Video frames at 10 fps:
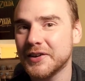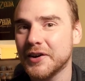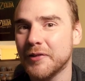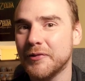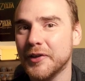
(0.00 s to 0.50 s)

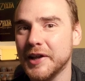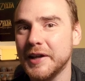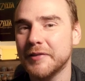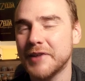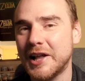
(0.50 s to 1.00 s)
of
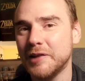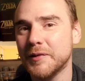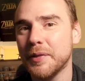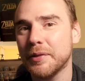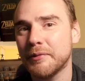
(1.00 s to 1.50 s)
the
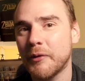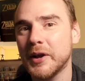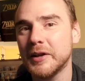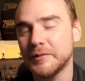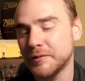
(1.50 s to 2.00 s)
elven
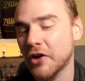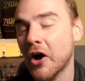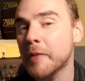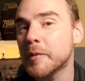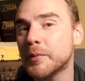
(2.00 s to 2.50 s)
throwing
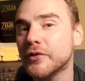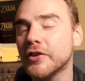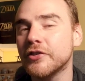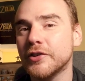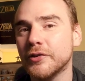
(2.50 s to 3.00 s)
type
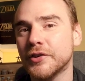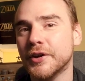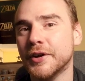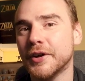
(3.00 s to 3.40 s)
positionals.